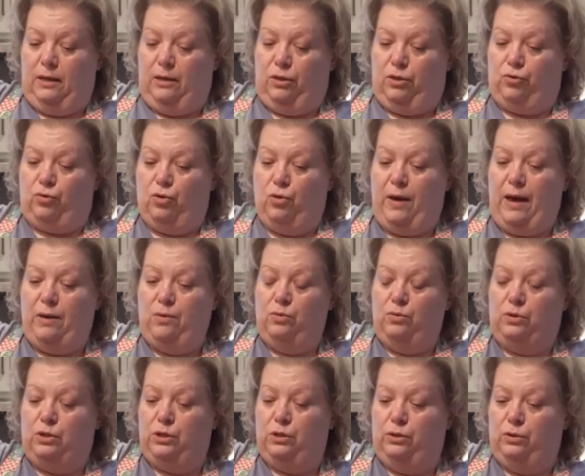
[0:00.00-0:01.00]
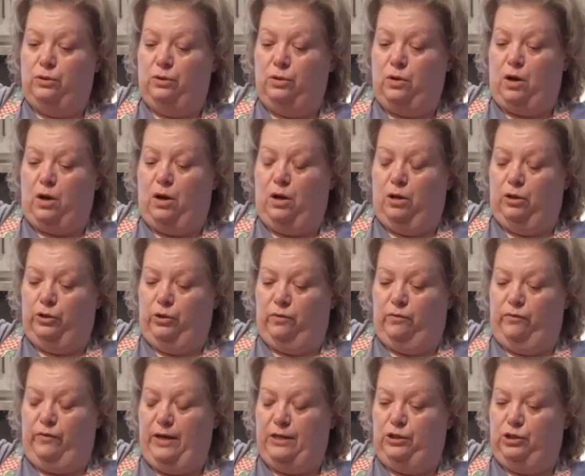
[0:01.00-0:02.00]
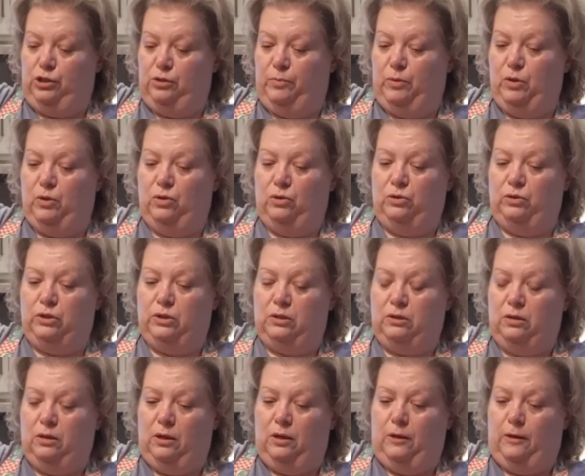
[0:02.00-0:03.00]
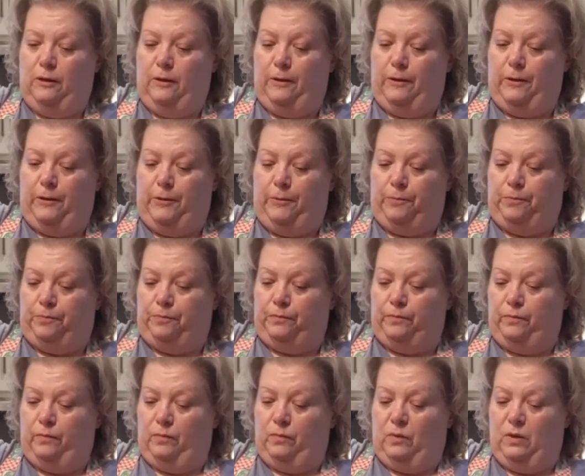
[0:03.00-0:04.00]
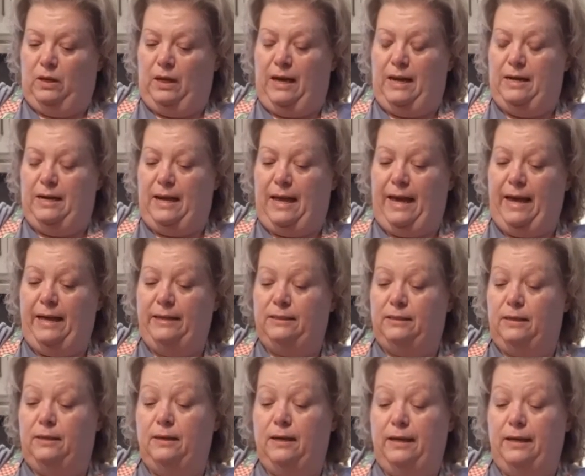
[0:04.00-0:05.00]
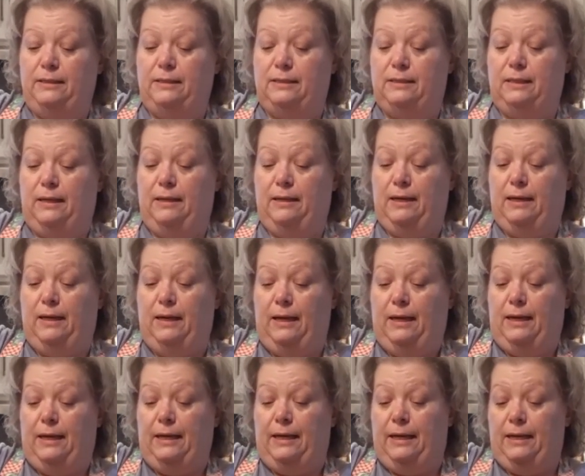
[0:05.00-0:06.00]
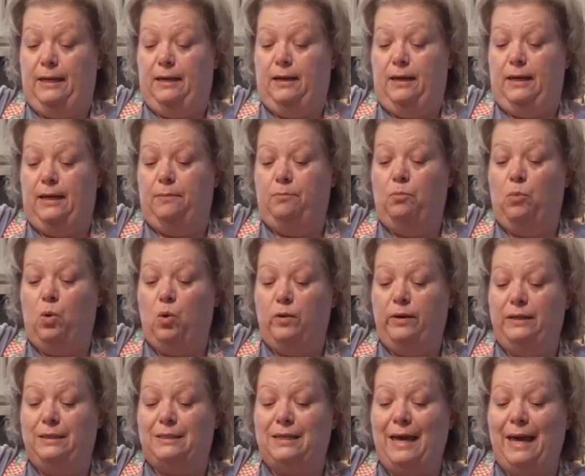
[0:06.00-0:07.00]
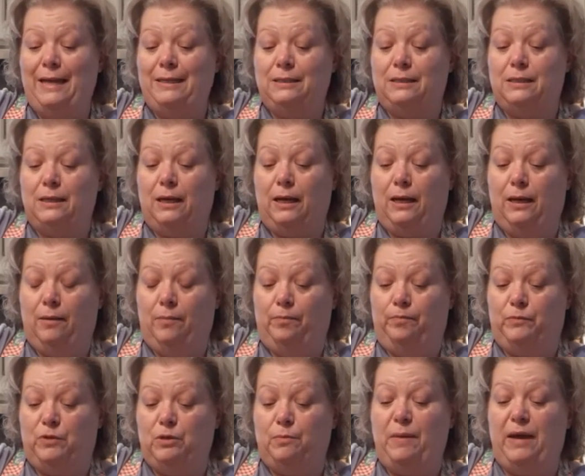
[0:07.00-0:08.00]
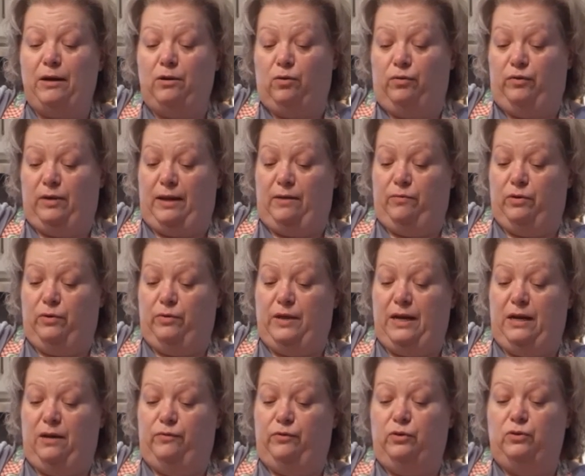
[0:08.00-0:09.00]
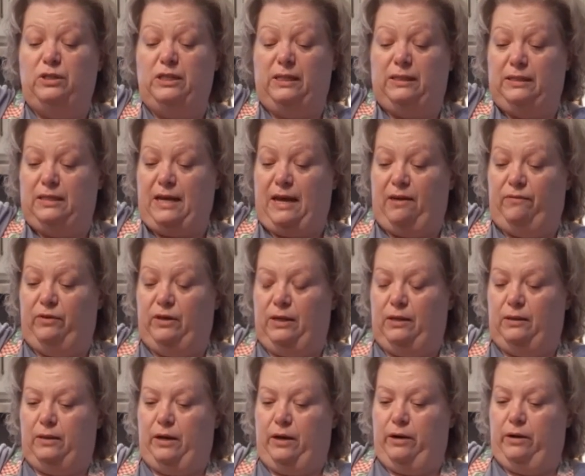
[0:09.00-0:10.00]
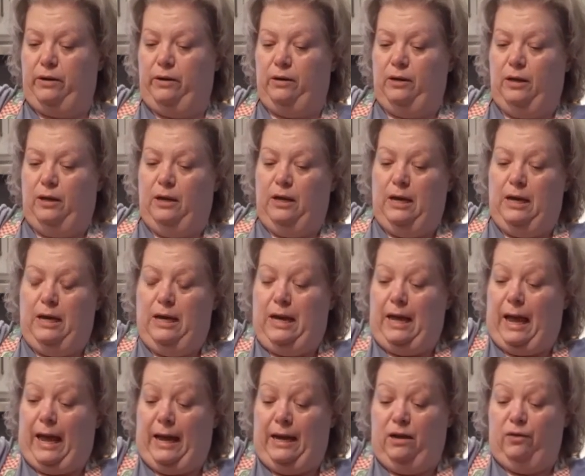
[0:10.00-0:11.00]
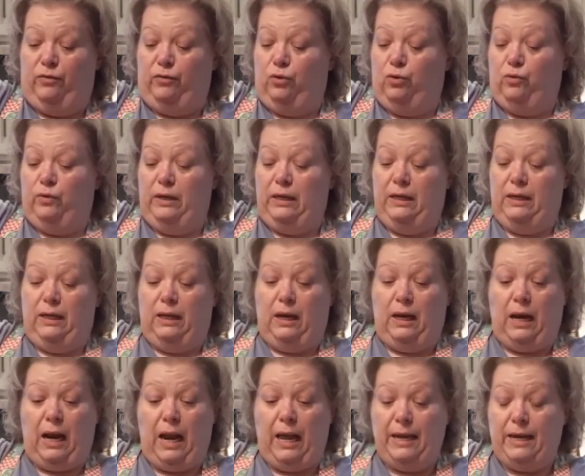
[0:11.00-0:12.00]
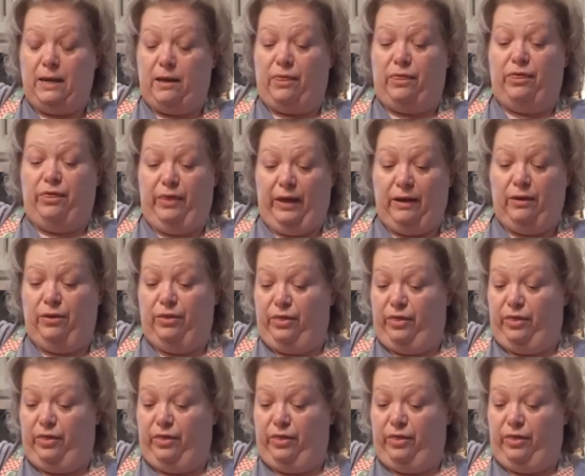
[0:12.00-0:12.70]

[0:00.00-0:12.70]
throughout all your vegetables, and it adds a nice, more intense tomato flavor than if you didn't have it in there. And if you really like a thick